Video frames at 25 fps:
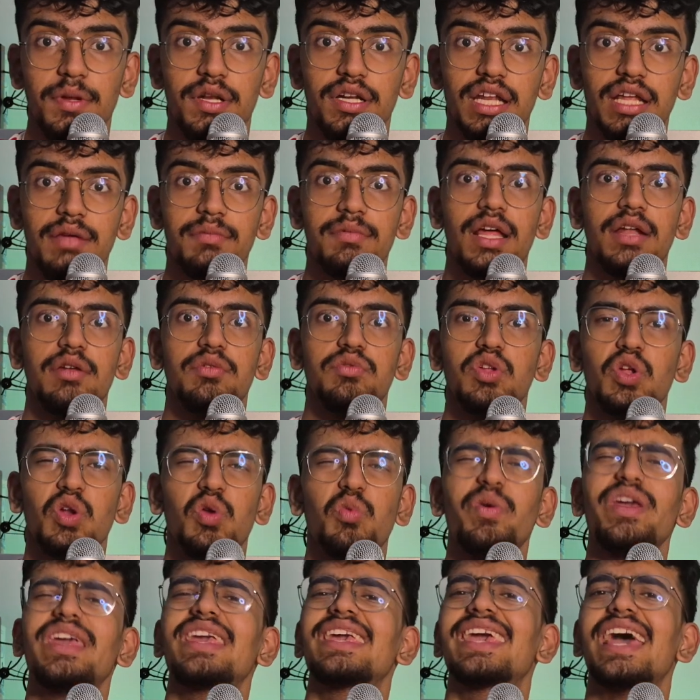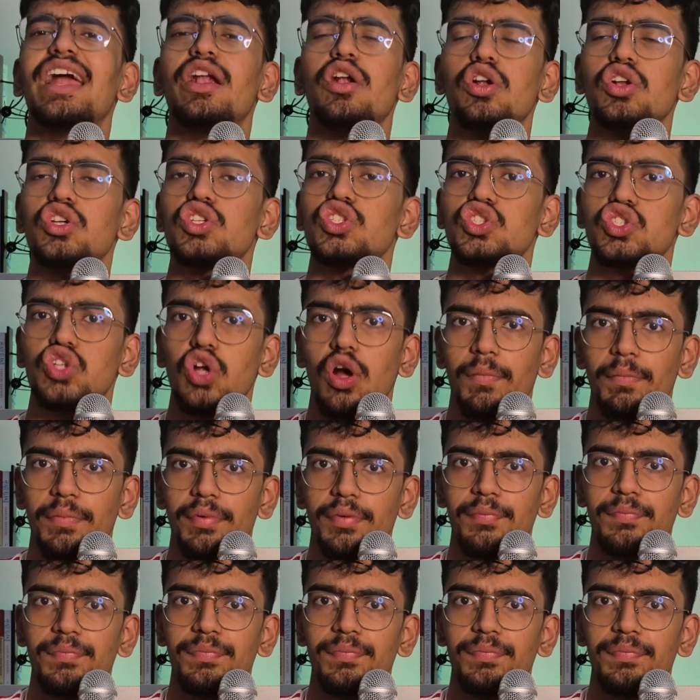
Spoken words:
team that we cannot stop.